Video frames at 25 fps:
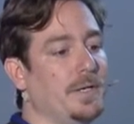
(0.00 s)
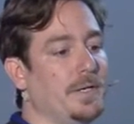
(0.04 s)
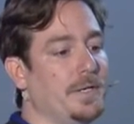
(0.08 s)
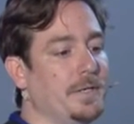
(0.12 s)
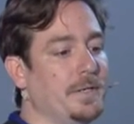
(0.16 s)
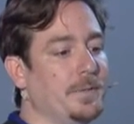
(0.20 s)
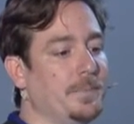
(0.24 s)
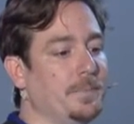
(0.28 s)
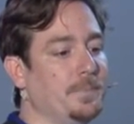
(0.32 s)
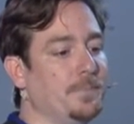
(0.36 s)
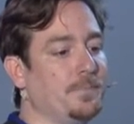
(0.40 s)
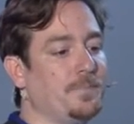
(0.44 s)

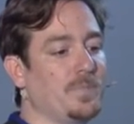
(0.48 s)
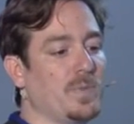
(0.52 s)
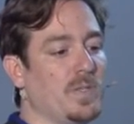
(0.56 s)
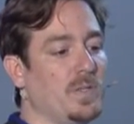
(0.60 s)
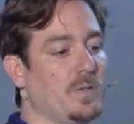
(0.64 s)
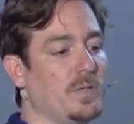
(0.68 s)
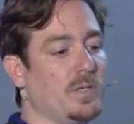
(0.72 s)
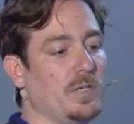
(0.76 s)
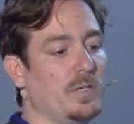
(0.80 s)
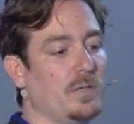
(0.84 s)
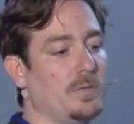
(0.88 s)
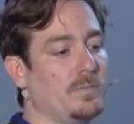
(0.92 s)
Um,
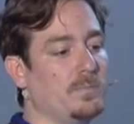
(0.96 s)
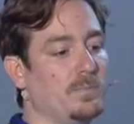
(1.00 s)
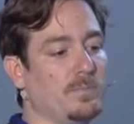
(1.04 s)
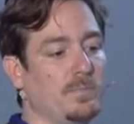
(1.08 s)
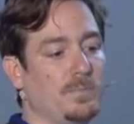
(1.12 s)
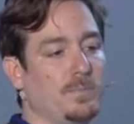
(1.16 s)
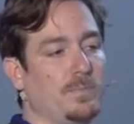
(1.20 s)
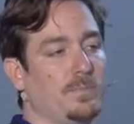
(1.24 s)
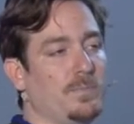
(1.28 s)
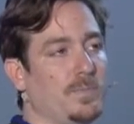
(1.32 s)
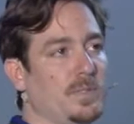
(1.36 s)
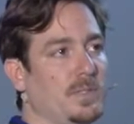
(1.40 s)
you can
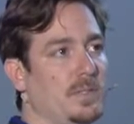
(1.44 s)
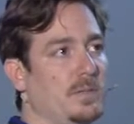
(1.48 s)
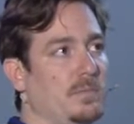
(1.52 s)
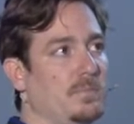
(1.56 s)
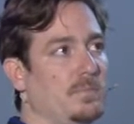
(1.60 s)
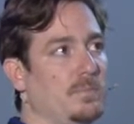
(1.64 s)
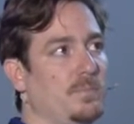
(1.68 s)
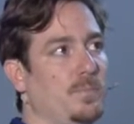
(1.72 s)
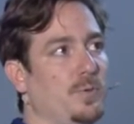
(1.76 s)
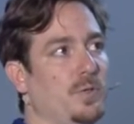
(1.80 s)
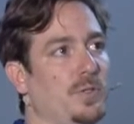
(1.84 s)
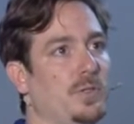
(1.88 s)

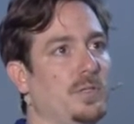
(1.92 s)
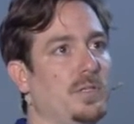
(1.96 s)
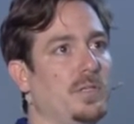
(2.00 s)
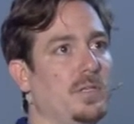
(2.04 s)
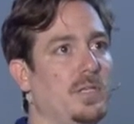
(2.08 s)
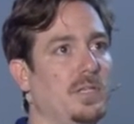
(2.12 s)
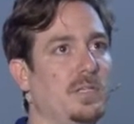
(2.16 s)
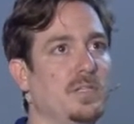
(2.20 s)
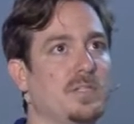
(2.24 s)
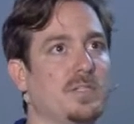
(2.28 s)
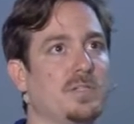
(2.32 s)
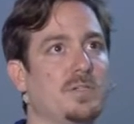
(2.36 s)
put
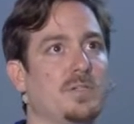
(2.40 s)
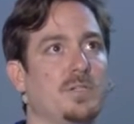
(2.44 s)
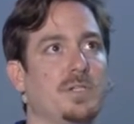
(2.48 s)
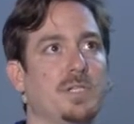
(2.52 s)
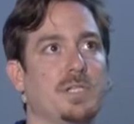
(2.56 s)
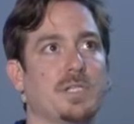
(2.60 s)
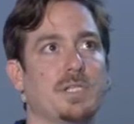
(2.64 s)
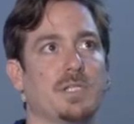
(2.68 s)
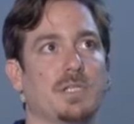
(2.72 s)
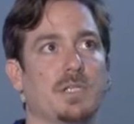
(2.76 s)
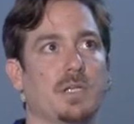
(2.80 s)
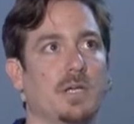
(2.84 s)
in the
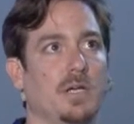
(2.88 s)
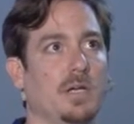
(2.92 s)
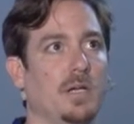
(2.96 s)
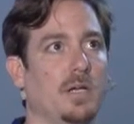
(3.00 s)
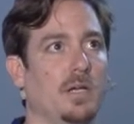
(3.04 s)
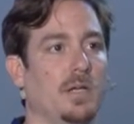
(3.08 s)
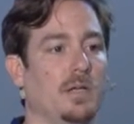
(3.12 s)
source uh,